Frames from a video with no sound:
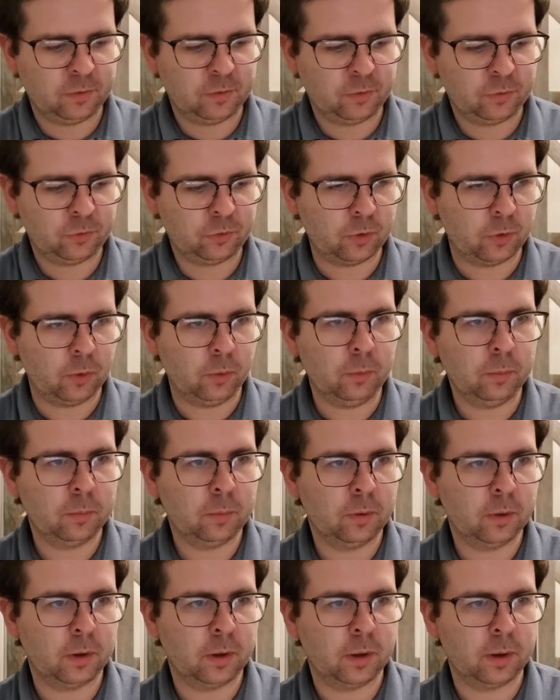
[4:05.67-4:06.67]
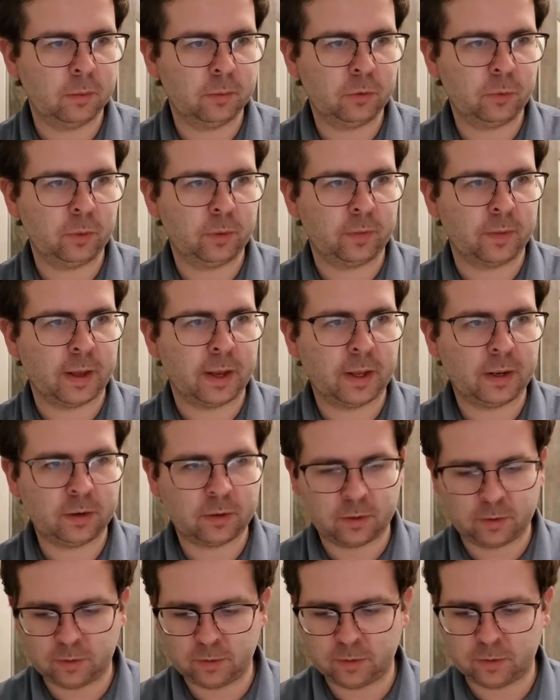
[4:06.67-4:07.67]
So doing that,
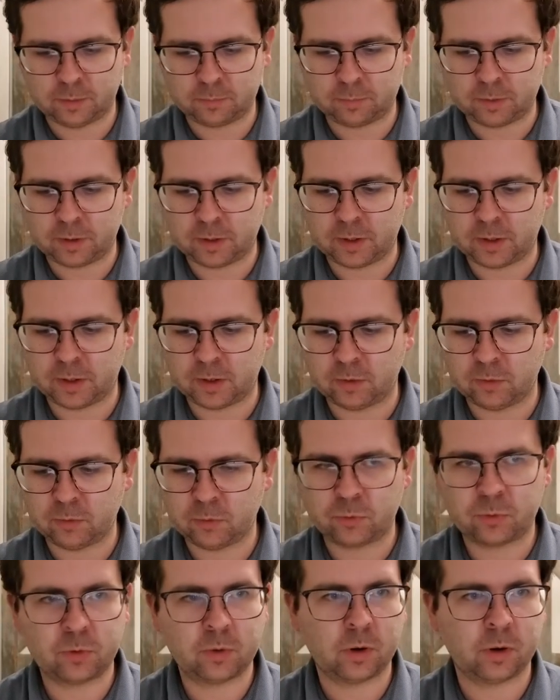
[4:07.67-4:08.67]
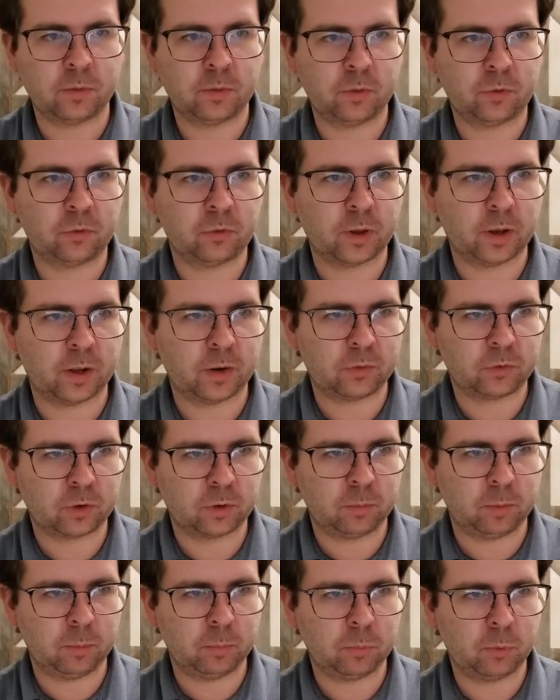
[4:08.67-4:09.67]
I'm going to have on this side, it's going to be